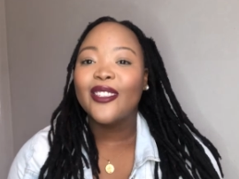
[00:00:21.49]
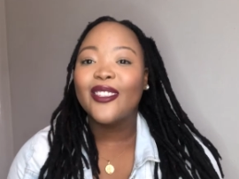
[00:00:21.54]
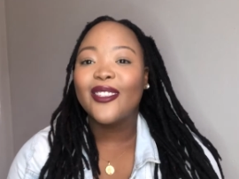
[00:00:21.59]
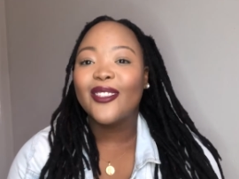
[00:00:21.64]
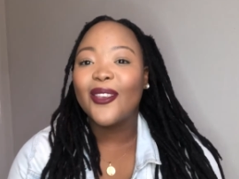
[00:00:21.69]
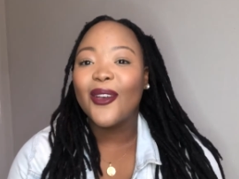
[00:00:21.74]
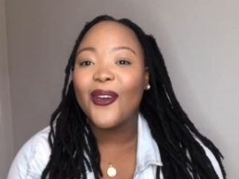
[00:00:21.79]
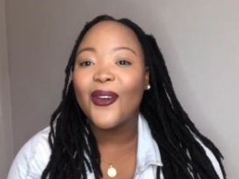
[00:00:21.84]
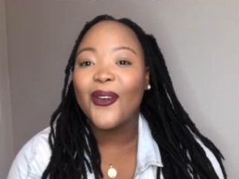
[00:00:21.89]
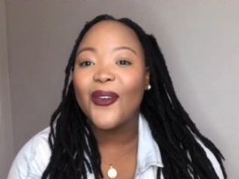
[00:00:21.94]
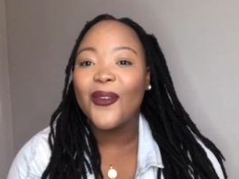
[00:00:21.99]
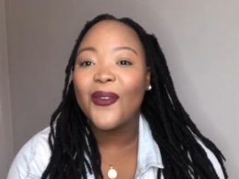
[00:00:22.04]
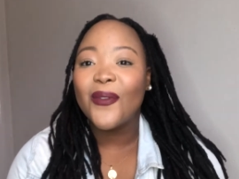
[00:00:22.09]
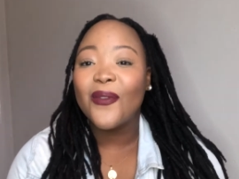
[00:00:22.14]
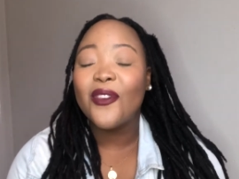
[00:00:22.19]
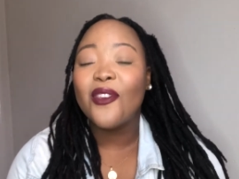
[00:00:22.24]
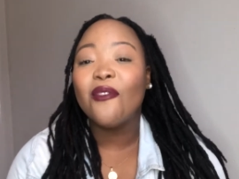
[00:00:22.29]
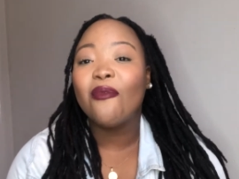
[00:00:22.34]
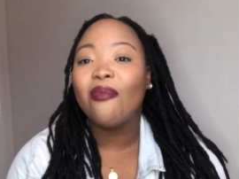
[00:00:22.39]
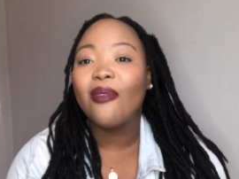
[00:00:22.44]
So
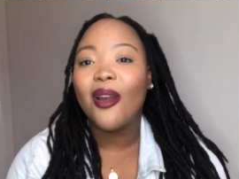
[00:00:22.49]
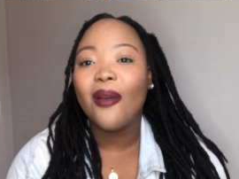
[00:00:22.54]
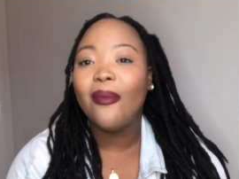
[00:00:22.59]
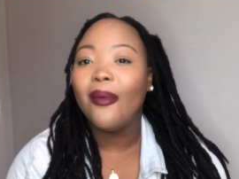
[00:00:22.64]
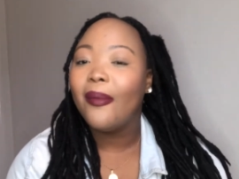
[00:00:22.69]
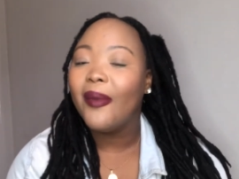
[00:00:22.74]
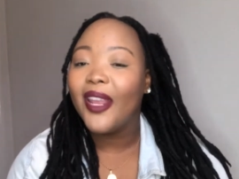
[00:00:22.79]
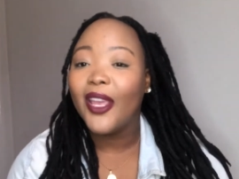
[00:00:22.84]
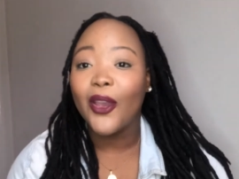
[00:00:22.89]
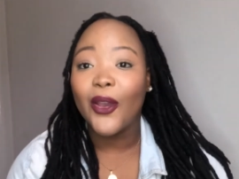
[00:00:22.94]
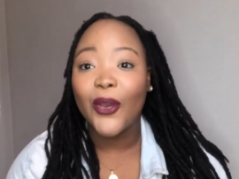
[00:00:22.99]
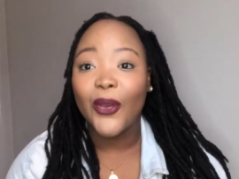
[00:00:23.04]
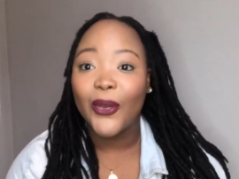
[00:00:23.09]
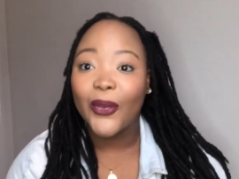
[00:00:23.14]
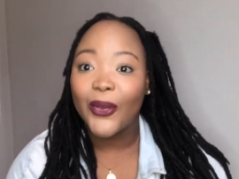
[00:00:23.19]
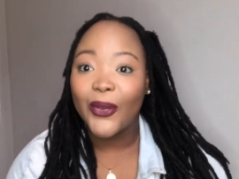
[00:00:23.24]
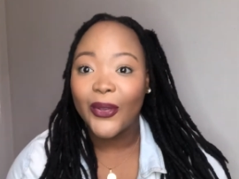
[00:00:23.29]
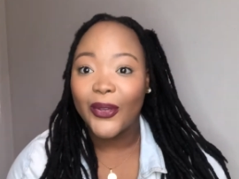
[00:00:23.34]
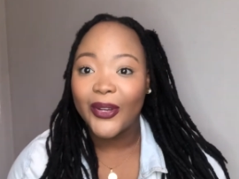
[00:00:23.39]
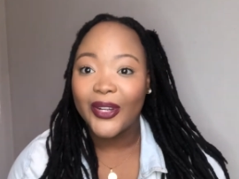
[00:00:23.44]
you probably
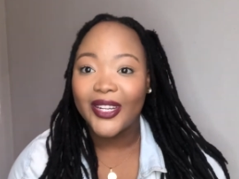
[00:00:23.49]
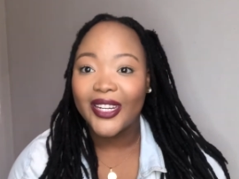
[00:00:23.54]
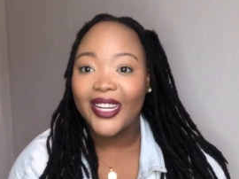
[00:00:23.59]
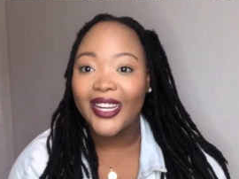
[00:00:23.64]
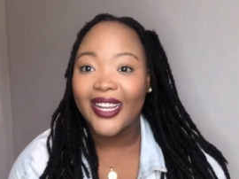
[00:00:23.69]
heard